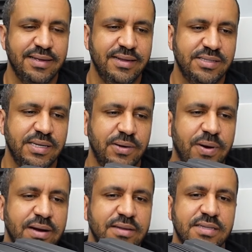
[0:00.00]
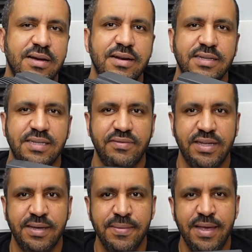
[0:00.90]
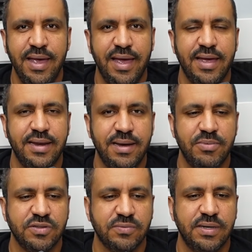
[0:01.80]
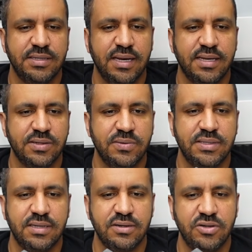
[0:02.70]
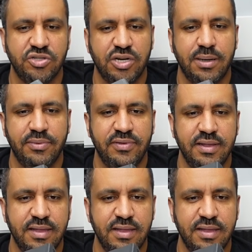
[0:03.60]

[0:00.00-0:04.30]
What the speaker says: It's wireless connectivity, and Moza Racing has always done a good job of it,